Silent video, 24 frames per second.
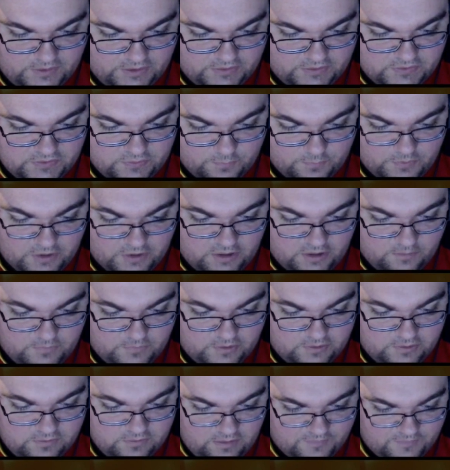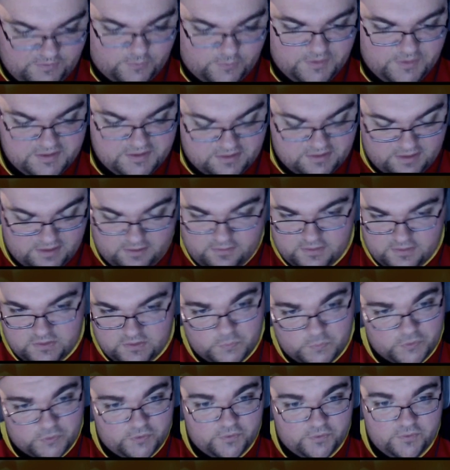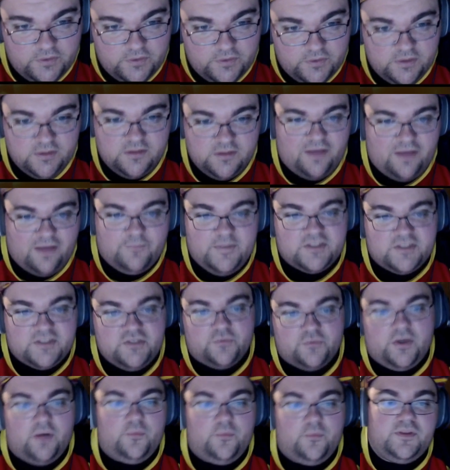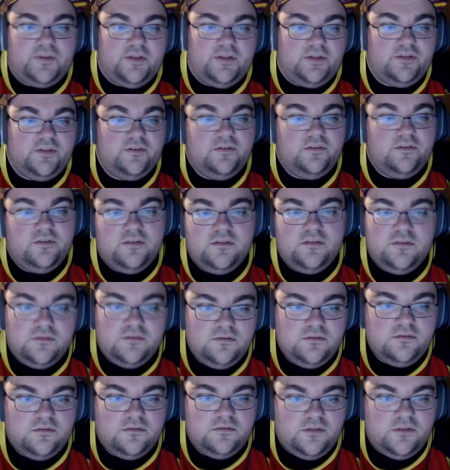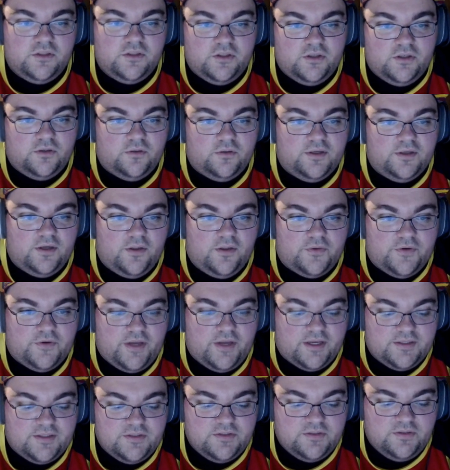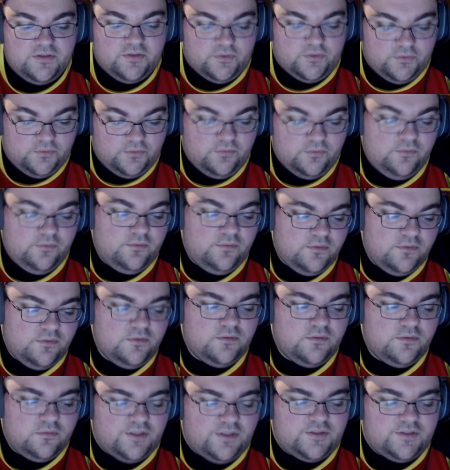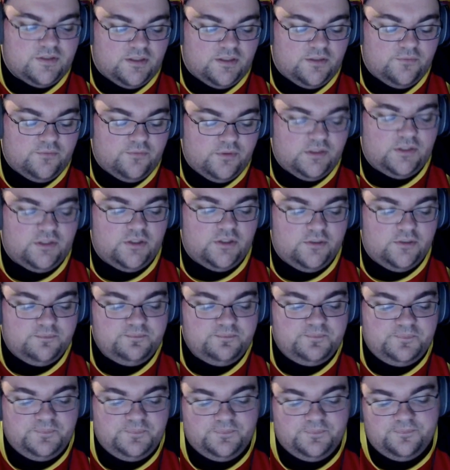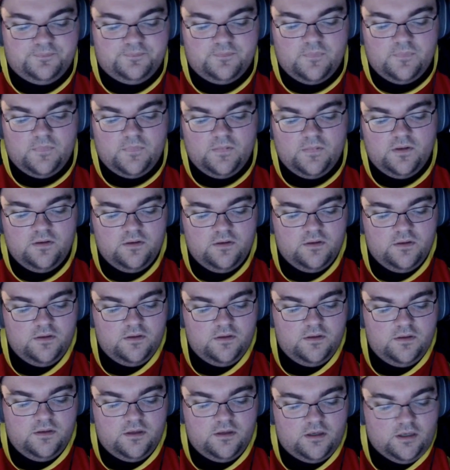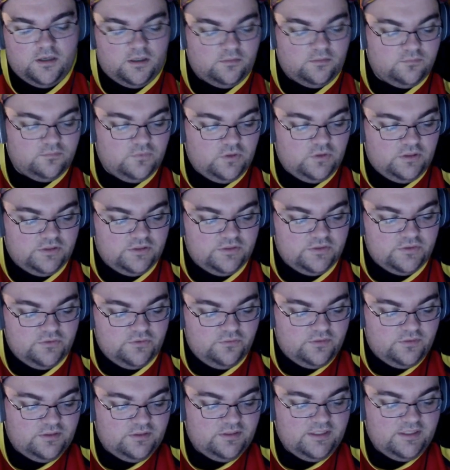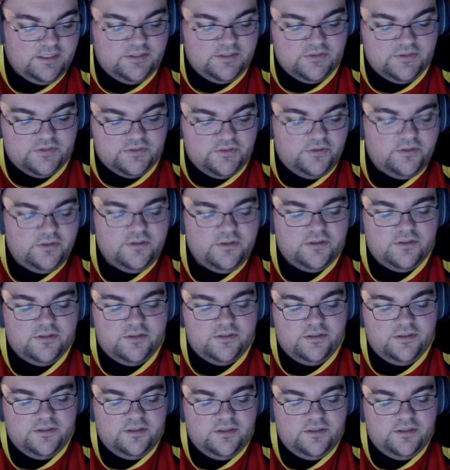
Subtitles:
good super combo. I've always liked this one. I've messed around with it, in other decks too. It's really good. On to the next card.